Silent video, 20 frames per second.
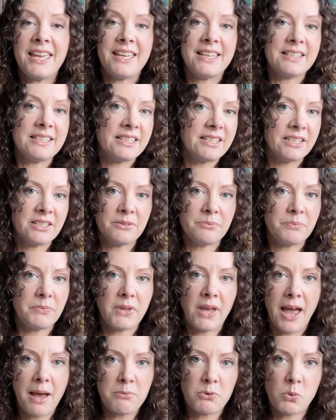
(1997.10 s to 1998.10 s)
into your
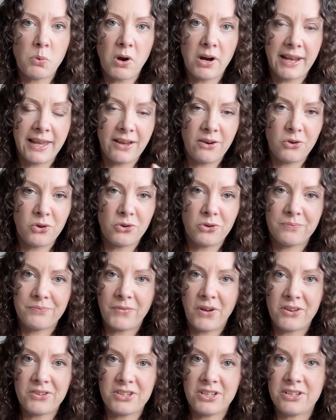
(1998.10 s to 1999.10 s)
Apple Wallet
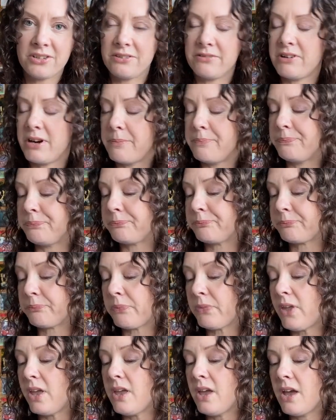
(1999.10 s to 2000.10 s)
or on your
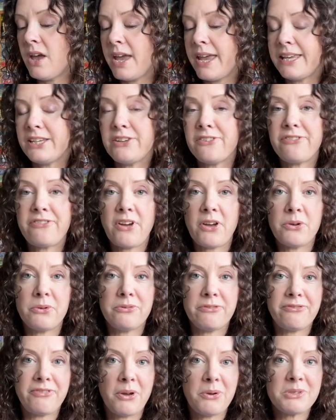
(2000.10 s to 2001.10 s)
in your
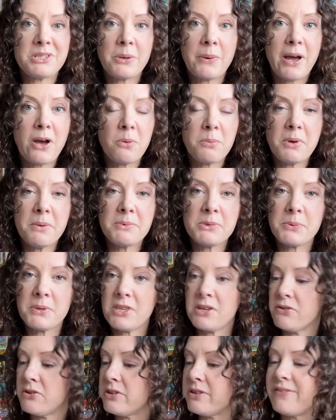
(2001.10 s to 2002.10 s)
phone photo albums with
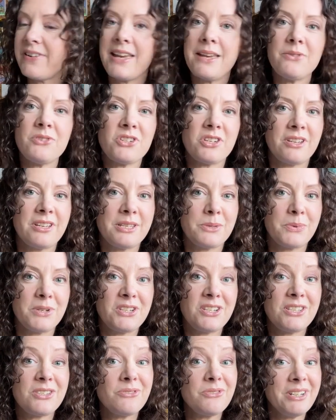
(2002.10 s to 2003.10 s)
your other vouchers,
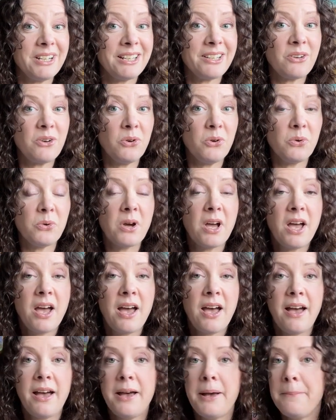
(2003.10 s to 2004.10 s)
which is a really cool
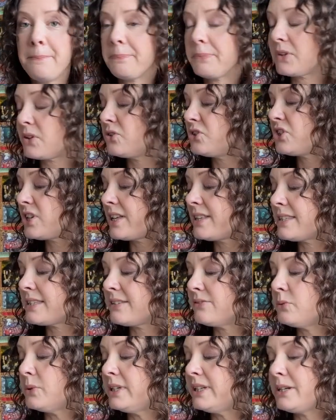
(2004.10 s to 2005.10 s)
good chance
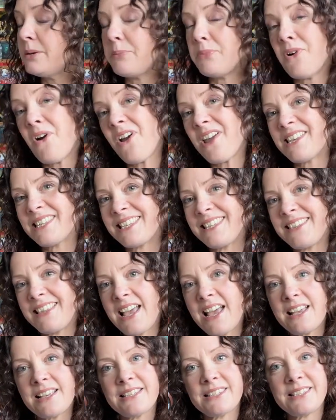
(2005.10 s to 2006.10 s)
of winning a prize in
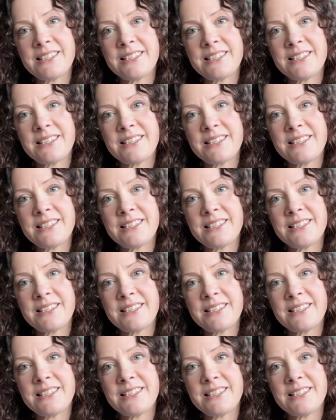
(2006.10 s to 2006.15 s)
that.